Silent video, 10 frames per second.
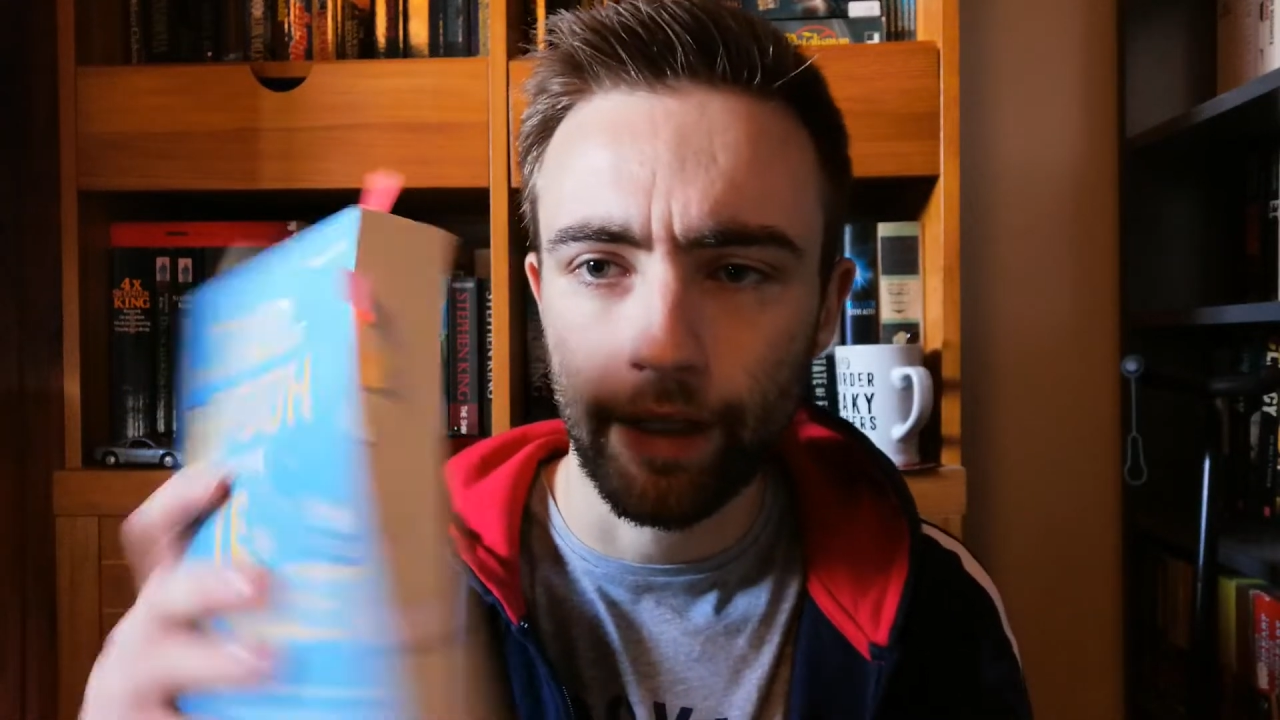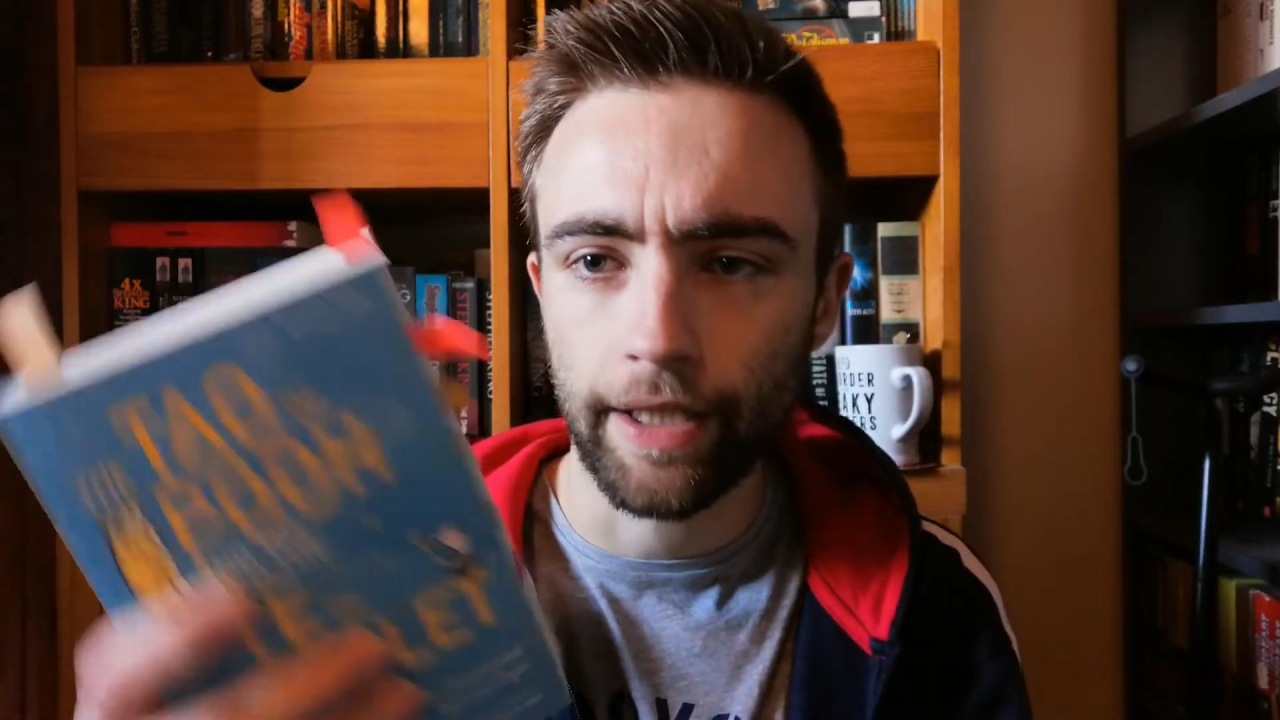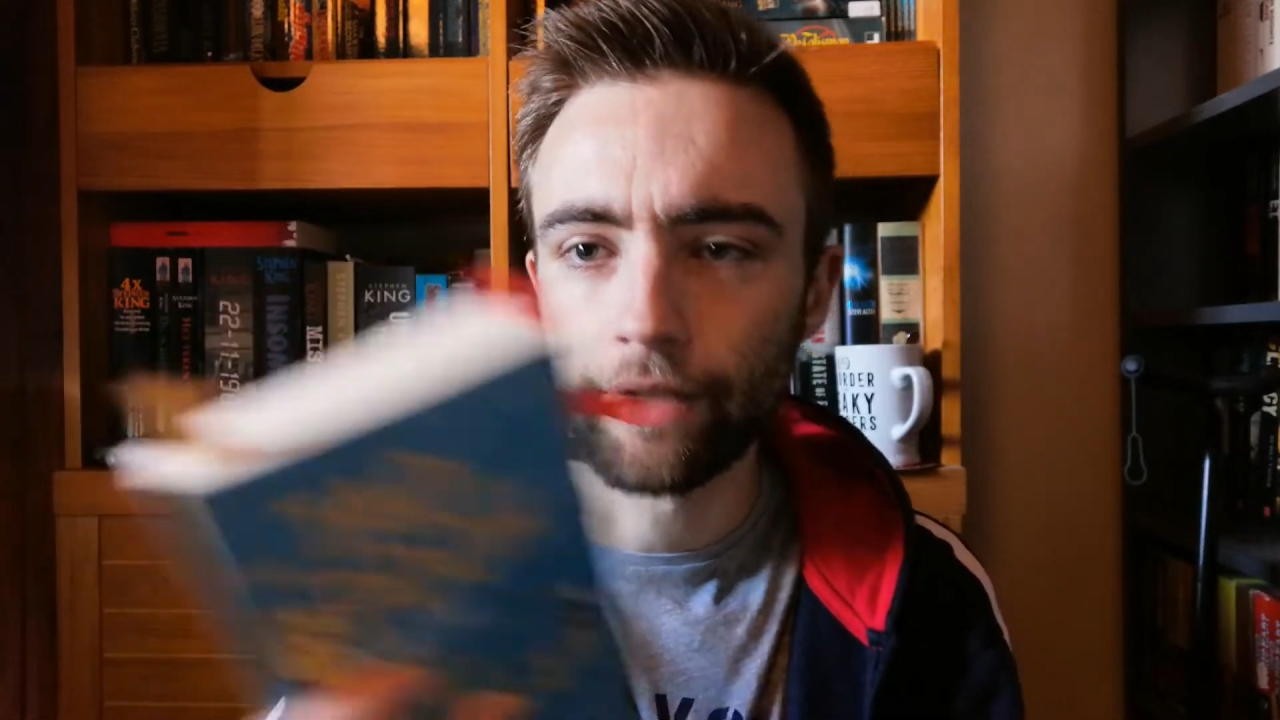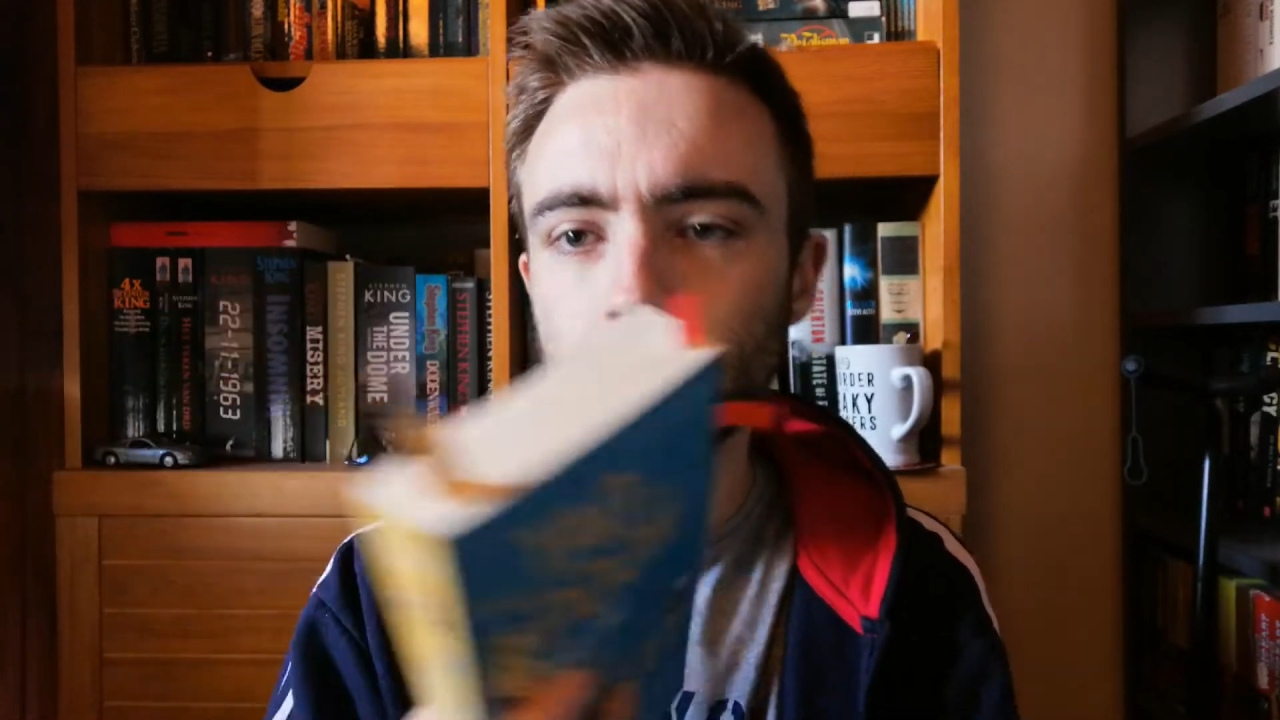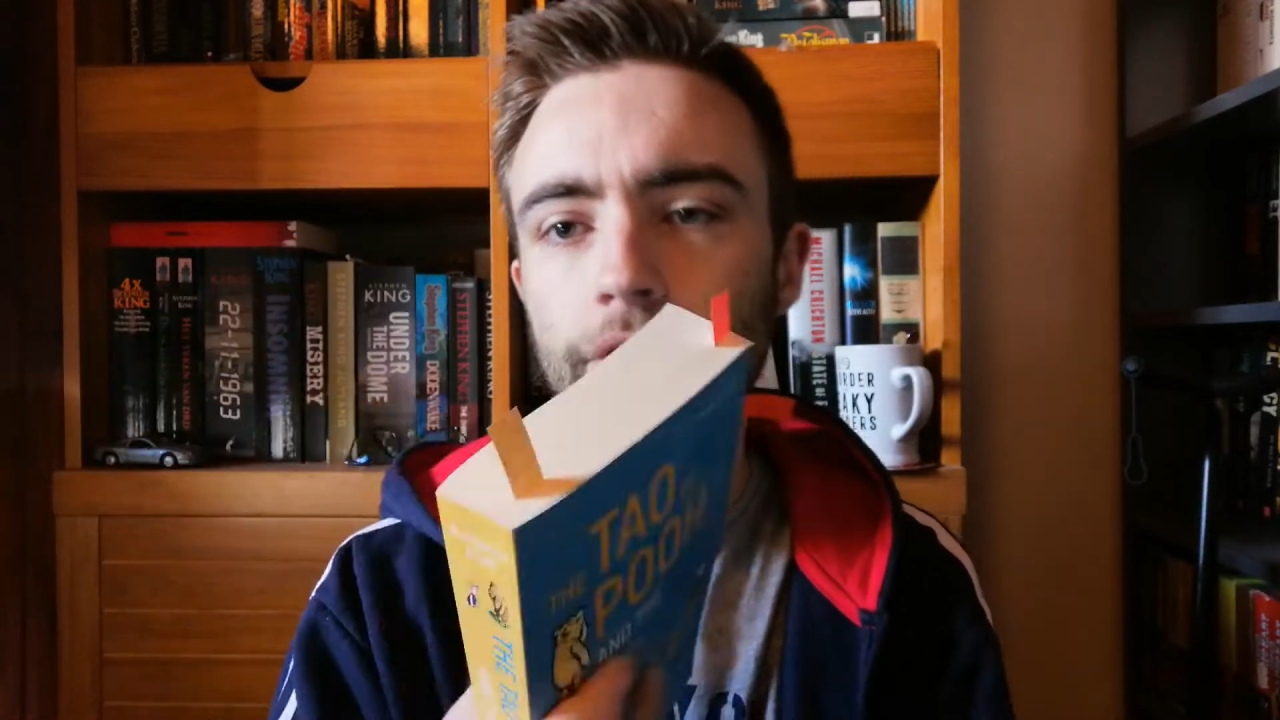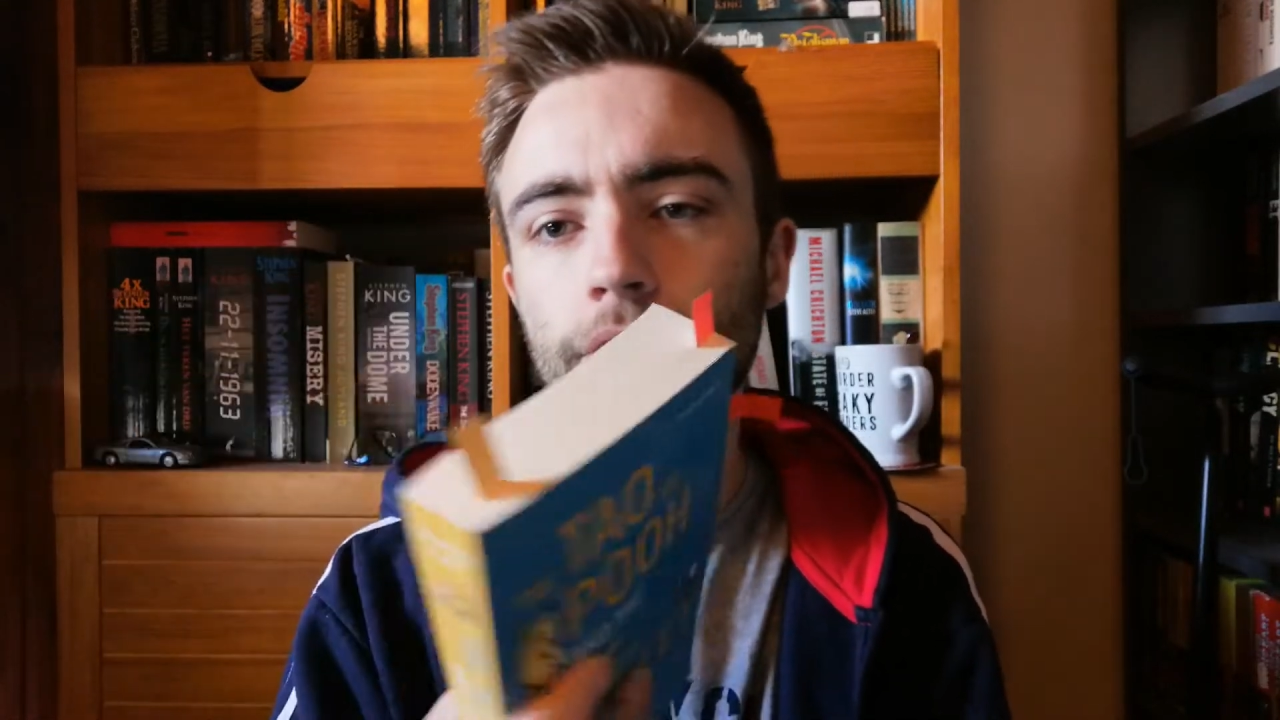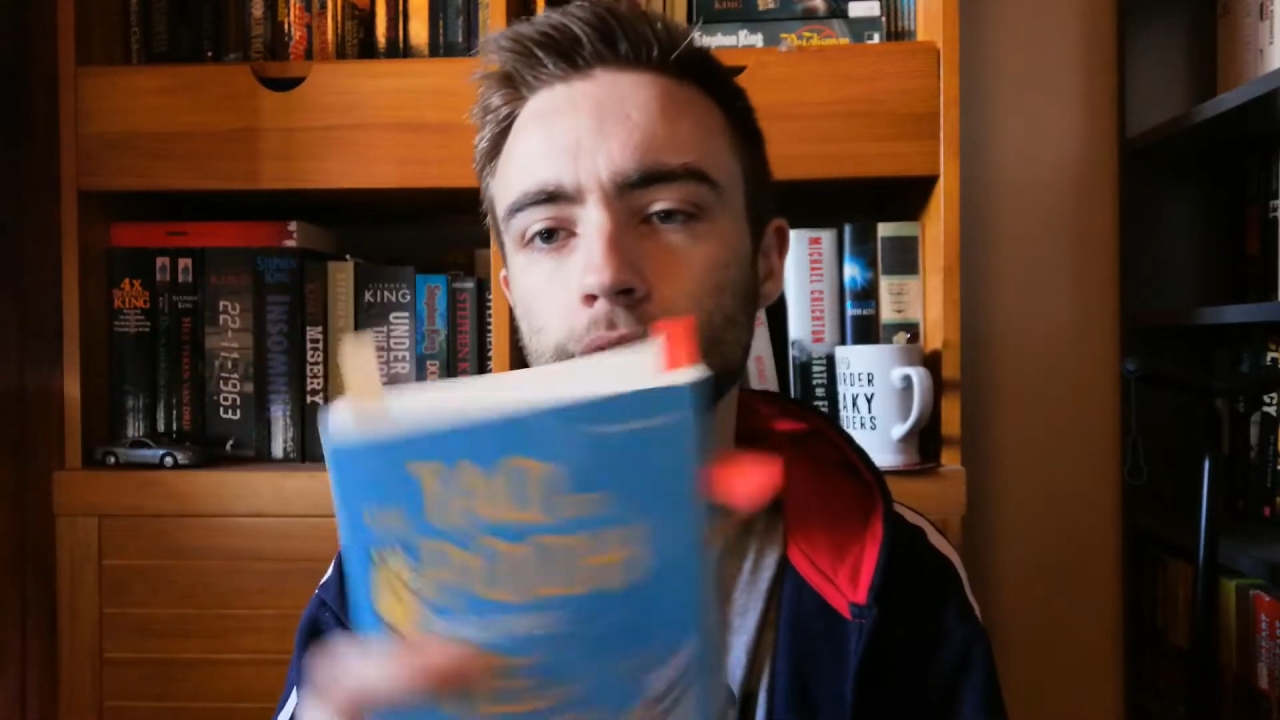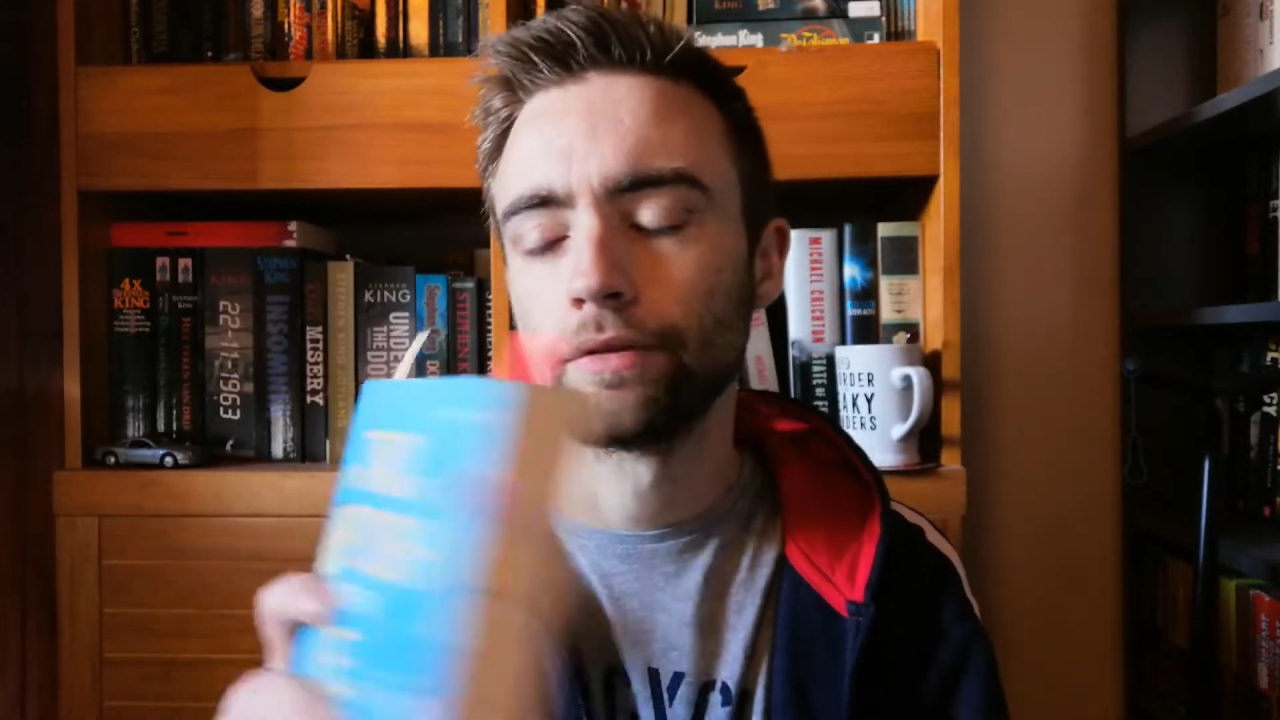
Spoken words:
have, so